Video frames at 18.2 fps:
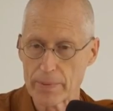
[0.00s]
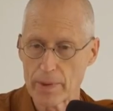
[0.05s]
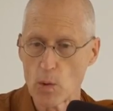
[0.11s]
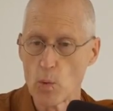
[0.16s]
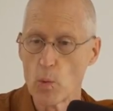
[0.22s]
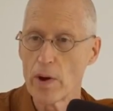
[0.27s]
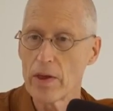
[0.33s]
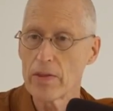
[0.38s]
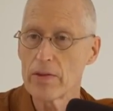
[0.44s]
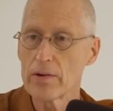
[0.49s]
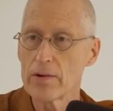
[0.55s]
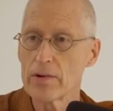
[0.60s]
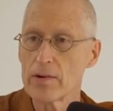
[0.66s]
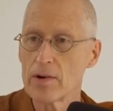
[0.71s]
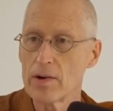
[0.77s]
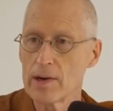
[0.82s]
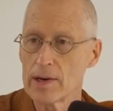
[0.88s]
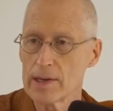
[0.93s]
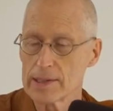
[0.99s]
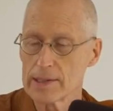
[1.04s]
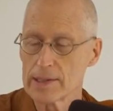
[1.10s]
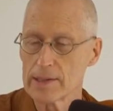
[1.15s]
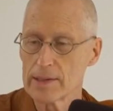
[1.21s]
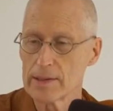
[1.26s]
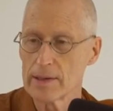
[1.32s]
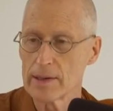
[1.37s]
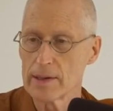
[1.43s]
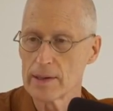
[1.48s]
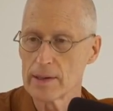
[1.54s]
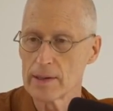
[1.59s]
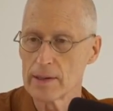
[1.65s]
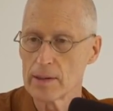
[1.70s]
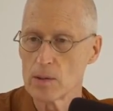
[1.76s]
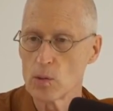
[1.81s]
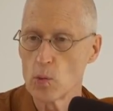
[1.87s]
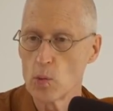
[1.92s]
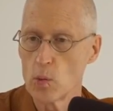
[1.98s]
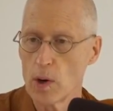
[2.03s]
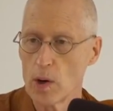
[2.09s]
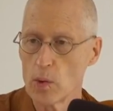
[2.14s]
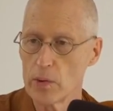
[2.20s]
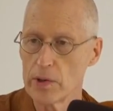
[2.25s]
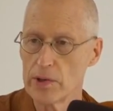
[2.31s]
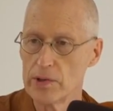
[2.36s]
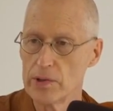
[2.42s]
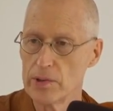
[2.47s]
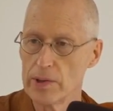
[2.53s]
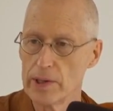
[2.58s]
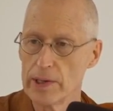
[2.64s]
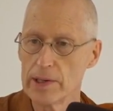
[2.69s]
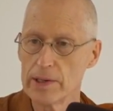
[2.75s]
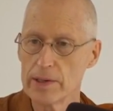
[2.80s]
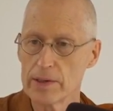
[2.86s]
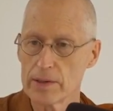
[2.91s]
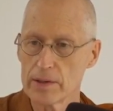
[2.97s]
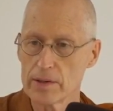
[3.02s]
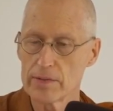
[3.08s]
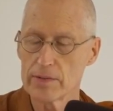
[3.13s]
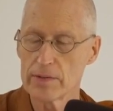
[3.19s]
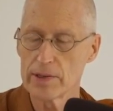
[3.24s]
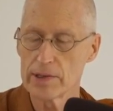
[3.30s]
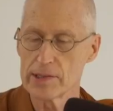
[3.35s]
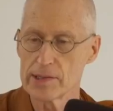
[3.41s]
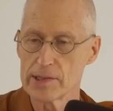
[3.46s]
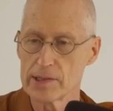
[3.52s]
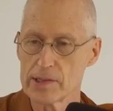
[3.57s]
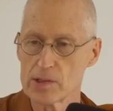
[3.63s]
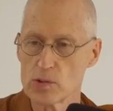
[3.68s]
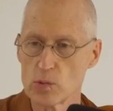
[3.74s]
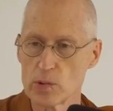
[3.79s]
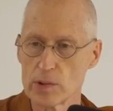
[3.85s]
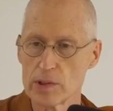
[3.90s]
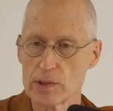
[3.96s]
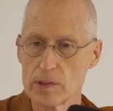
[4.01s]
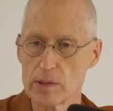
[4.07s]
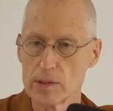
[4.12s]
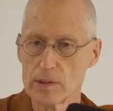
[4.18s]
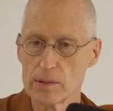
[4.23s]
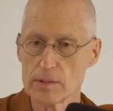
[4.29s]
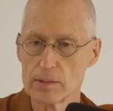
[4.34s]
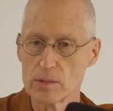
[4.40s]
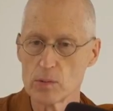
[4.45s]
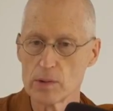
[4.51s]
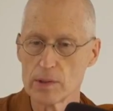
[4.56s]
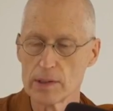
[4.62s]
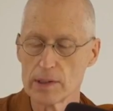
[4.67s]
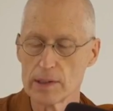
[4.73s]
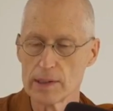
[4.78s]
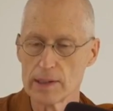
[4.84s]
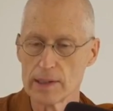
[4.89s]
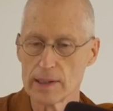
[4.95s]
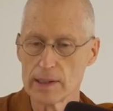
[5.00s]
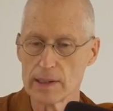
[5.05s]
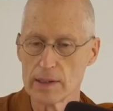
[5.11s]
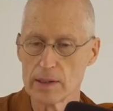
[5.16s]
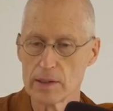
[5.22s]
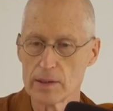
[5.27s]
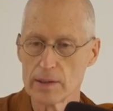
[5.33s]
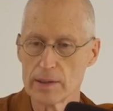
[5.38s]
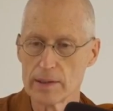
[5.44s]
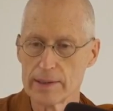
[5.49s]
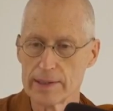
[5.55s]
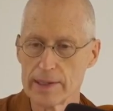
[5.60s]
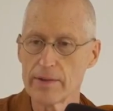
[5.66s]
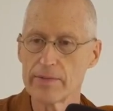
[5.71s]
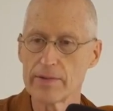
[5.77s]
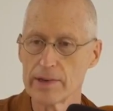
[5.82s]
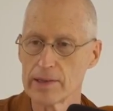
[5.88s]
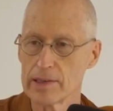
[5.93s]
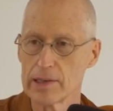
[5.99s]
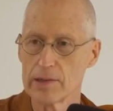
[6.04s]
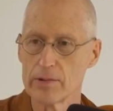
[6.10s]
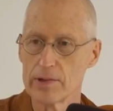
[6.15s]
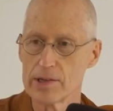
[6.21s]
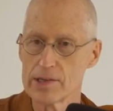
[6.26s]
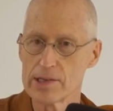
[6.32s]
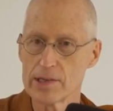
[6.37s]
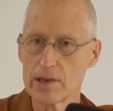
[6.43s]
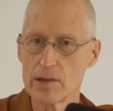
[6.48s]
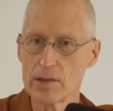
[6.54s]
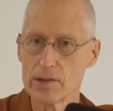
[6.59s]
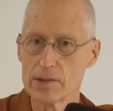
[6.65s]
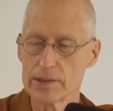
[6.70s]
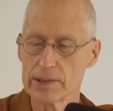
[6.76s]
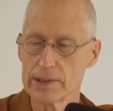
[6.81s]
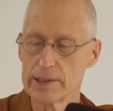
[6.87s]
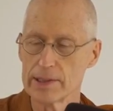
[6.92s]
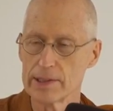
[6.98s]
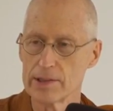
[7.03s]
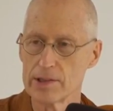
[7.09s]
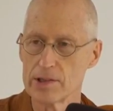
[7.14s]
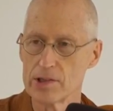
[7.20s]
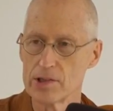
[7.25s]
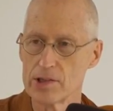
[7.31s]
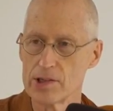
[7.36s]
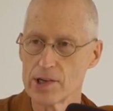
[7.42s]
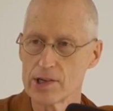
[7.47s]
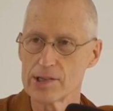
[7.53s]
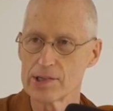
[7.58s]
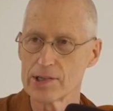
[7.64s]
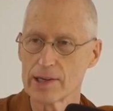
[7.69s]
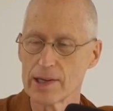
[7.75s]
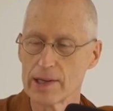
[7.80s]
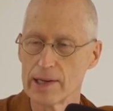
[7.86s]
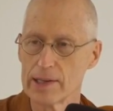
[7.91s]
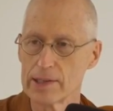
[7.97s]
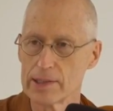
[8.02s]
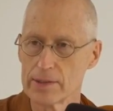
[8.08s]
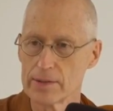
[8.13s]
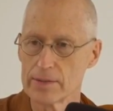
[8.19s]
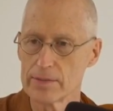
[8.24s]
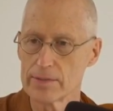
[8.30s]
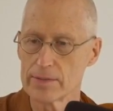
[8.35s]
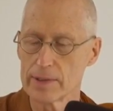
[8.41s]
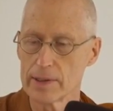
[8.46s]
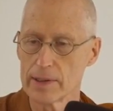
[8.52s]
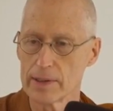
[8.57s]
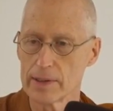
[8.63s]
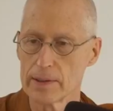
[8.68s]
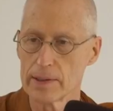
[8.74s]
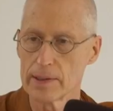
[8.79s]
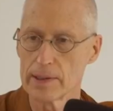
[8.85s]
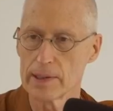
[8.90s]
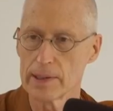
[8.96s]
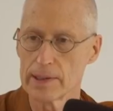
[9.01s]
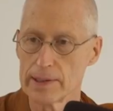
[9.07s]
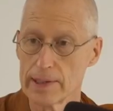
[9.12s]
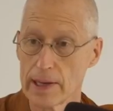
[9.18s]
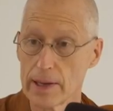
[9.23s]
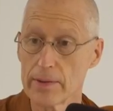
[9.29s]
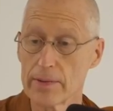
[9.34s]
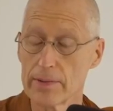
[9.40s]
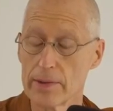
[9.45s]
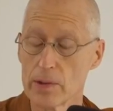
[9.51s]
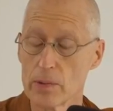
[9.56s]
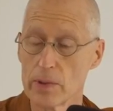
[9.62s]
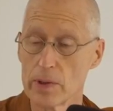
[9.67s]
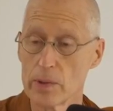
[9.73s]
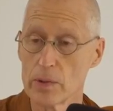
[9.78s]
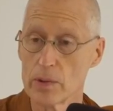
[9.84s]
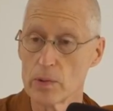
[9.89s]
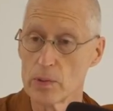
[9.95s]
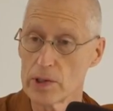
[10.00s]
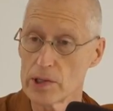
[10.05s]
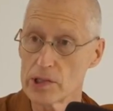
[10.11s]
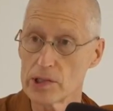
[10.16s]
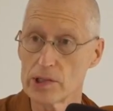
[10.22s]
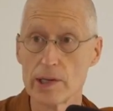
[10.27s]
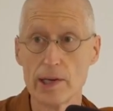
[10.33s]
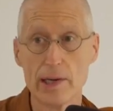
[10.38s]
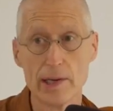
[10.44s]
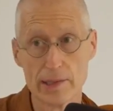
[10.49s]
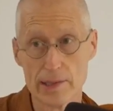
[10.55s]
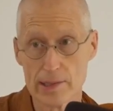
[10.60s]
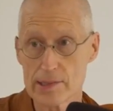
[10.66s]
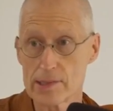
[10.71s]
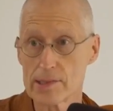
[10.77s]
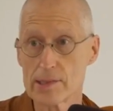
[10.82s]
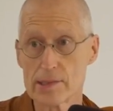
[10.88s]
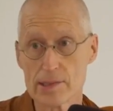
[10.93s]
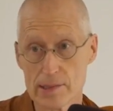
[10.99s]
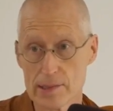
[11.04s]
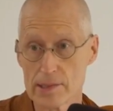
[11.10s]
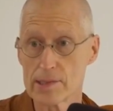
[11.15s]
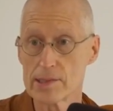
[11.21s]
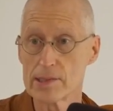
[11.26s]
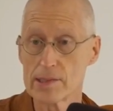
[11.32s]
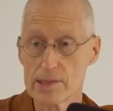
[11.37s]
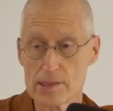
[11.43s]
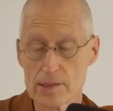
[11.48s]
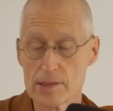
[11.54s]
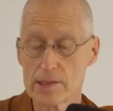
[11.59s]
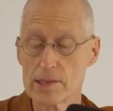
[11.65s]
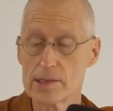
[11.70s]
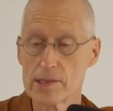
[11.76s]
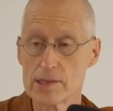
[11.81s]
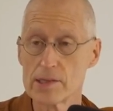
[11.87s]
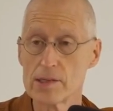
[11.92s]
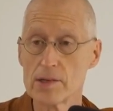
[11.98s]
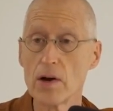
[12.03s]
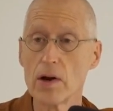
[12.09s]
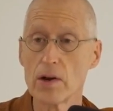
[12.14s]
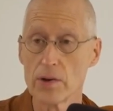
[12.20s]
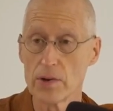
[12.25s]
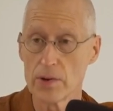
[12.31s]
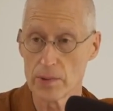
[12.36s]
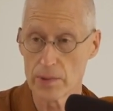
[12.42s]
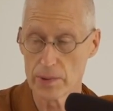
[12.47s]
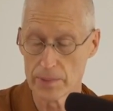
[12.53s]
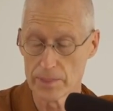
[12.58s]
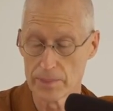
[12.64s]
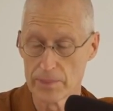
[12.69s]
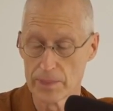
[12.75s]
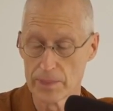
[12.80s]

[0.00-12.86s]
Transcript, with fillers: whether or not uh, what we do here, for instance, will, will uh, definitely result in just the kind of uh, uh, death that we would wish. This is this is this is not known,